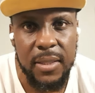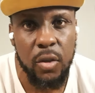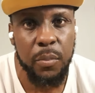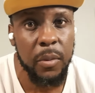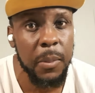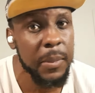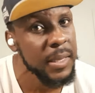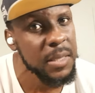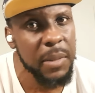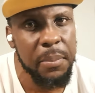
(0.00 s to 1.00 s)
And so probably
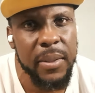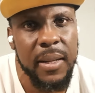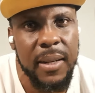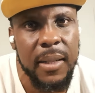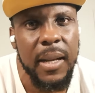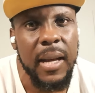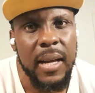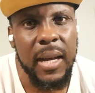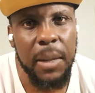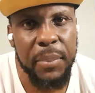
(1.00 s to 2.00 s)
this might be a,
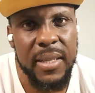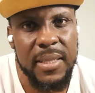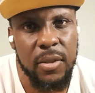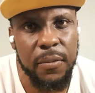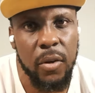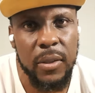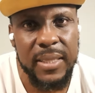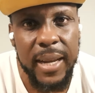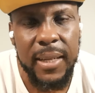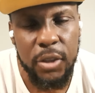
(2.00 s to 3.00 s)
a basis of
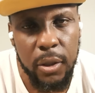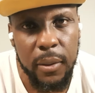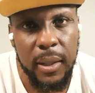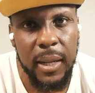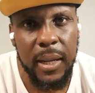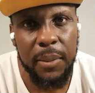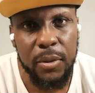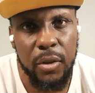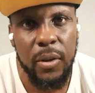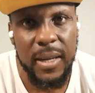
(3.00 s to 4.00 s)
contention, uh,
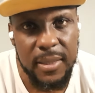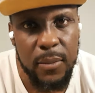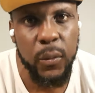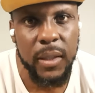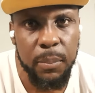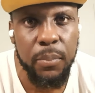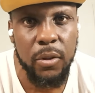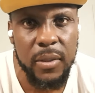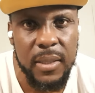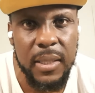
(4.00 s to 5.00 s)
you know, as we
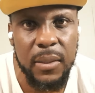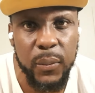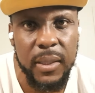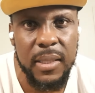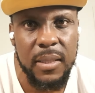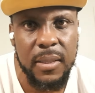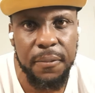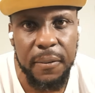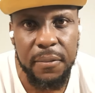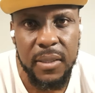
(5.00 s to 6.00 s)
proceed with this
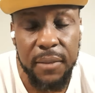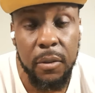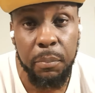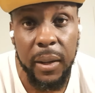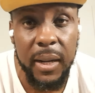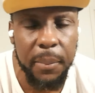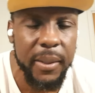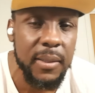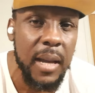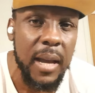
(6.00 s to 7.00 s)
fifth, seventh
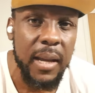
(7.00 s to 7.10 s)
parliament